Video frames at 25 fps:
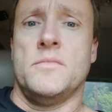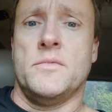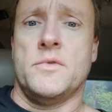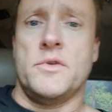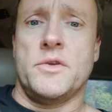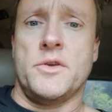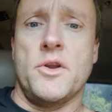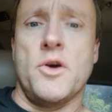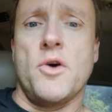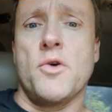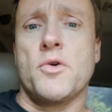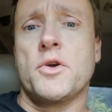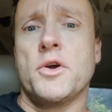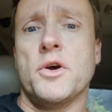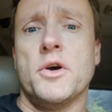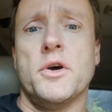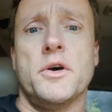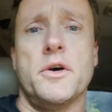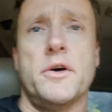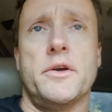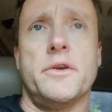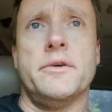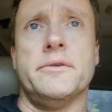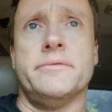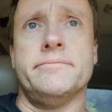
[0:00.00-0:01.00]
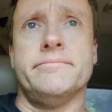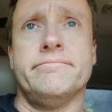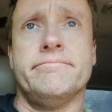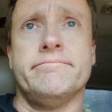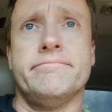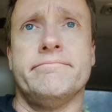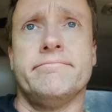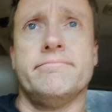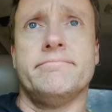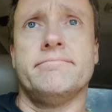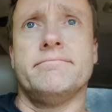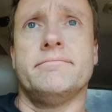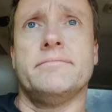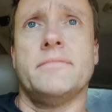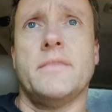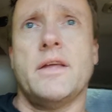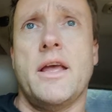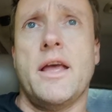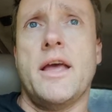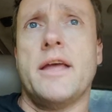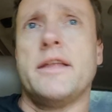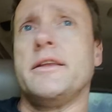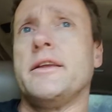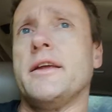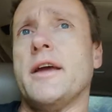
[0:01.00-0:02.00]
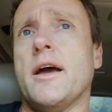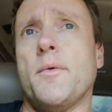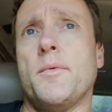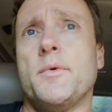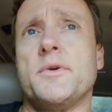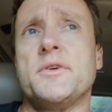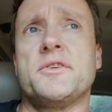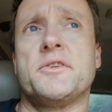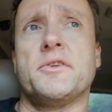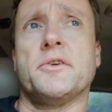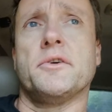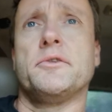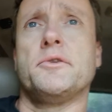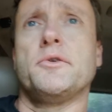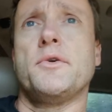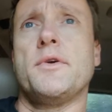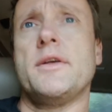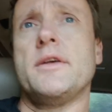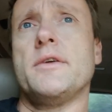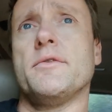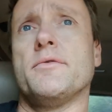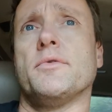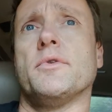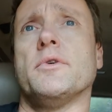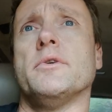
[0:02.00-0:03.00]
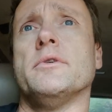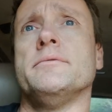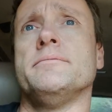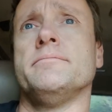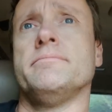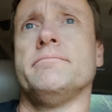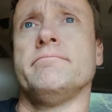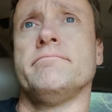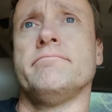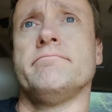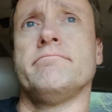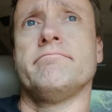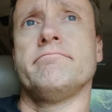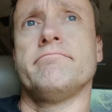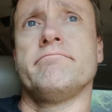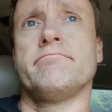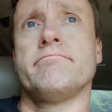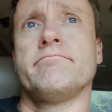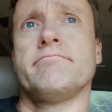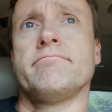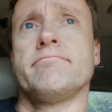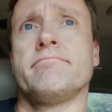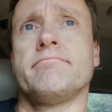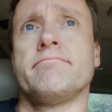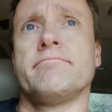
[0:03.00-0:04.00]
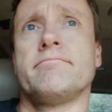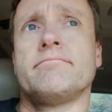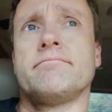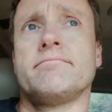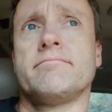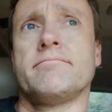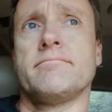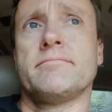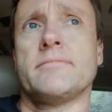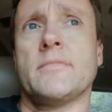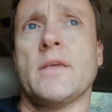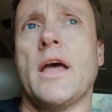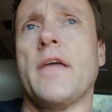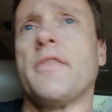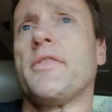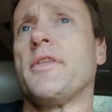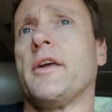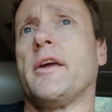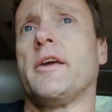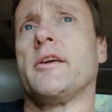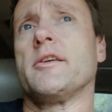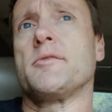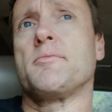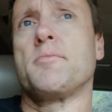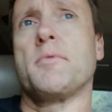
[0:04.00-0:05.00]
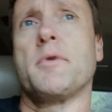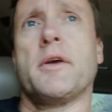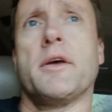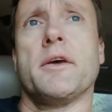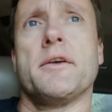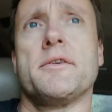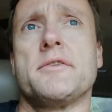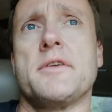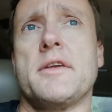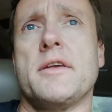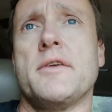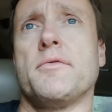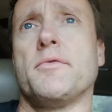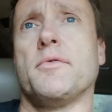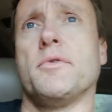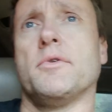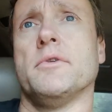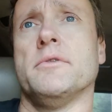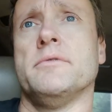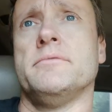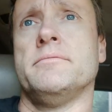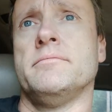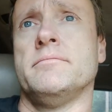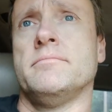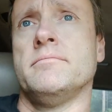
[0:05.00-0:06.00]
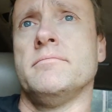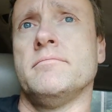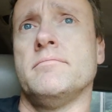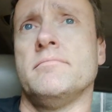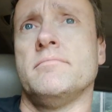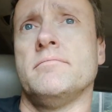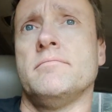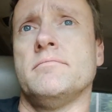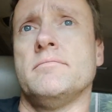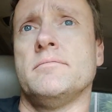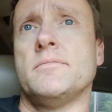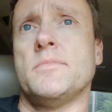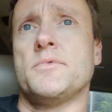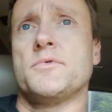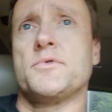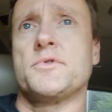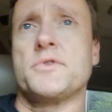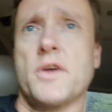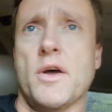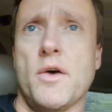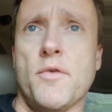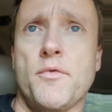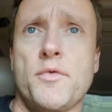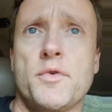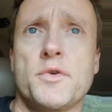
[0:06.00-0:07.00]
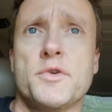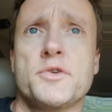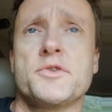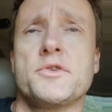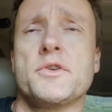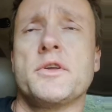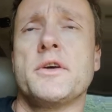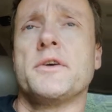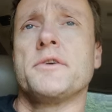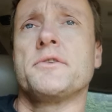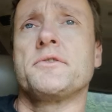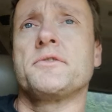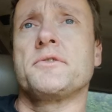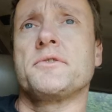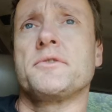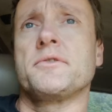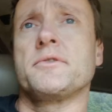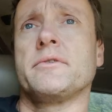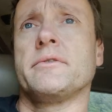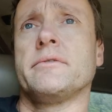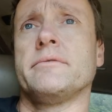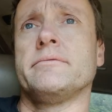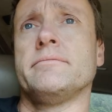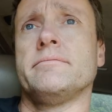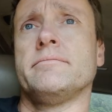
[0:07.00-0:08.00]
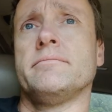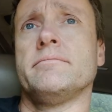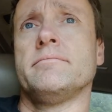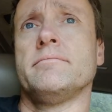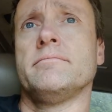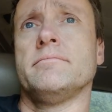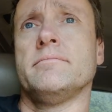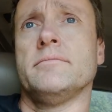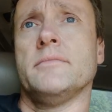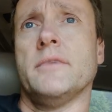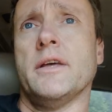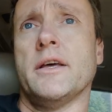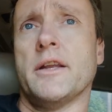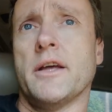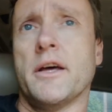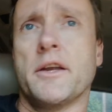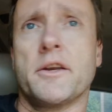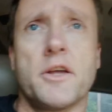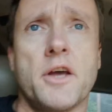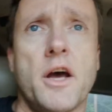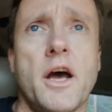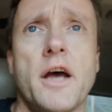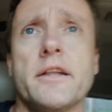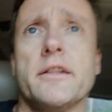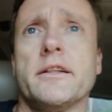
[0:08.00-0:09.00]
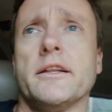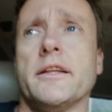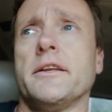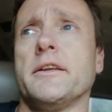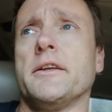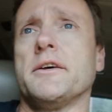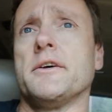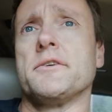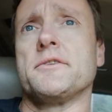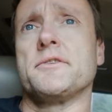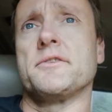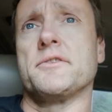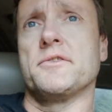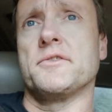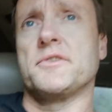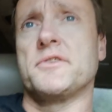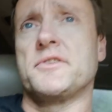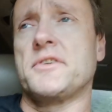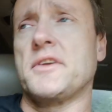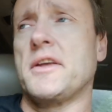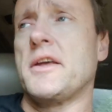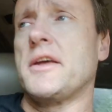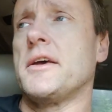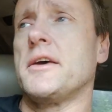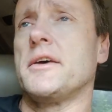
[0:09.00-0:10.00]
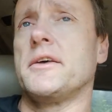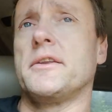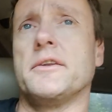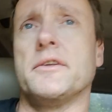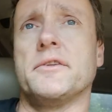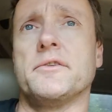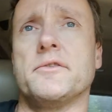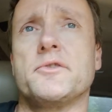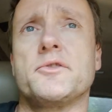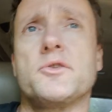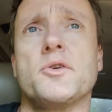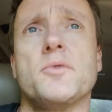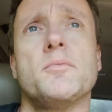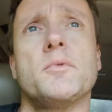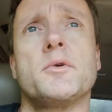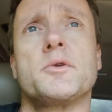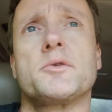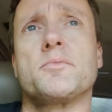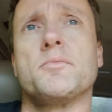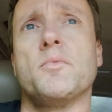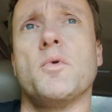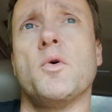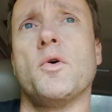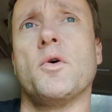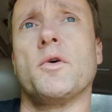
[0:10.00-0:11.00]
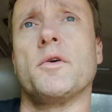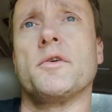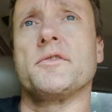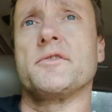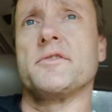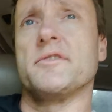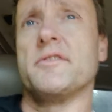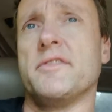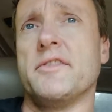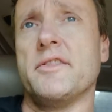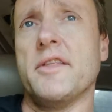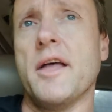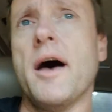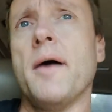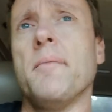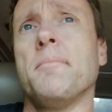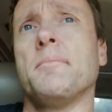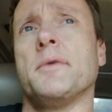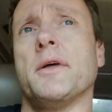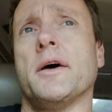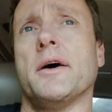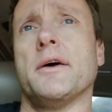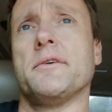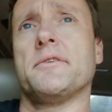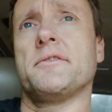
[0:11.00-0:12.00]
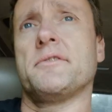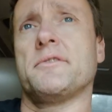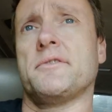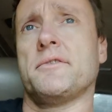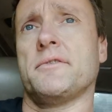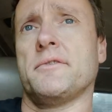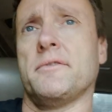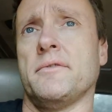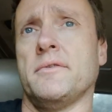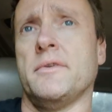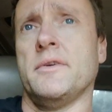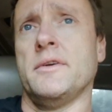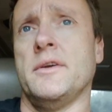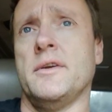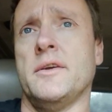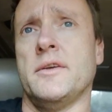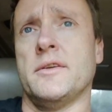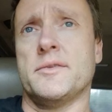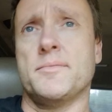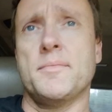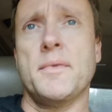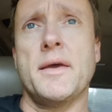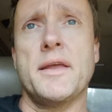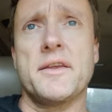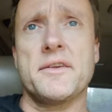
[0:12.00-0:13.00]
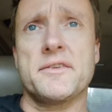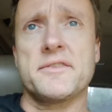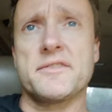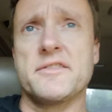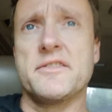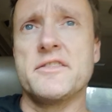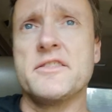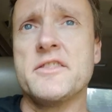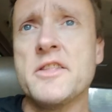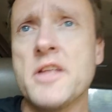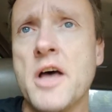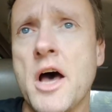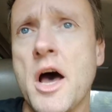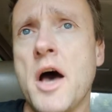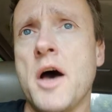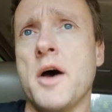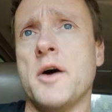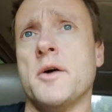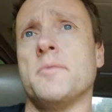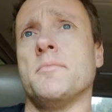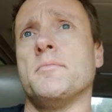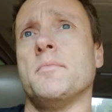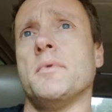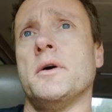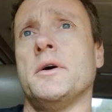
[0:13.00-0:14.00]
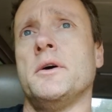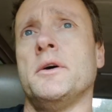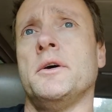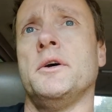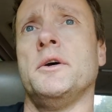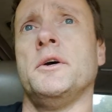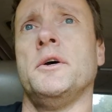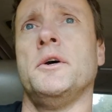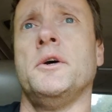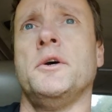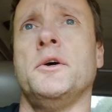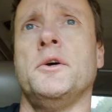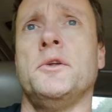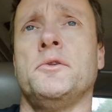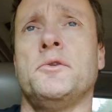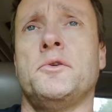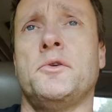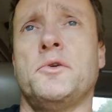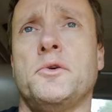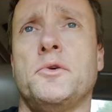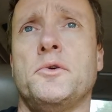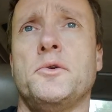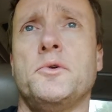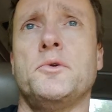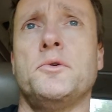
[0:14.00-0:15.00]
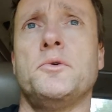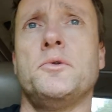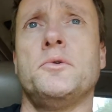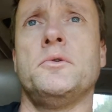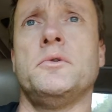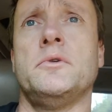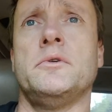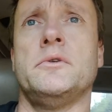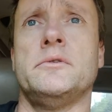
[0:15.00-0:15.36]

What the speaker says: To know good, and yet we still do evil. I think it's because evil and selfishness and ungodliness and sin and so much more has numbed us. It's made us numb to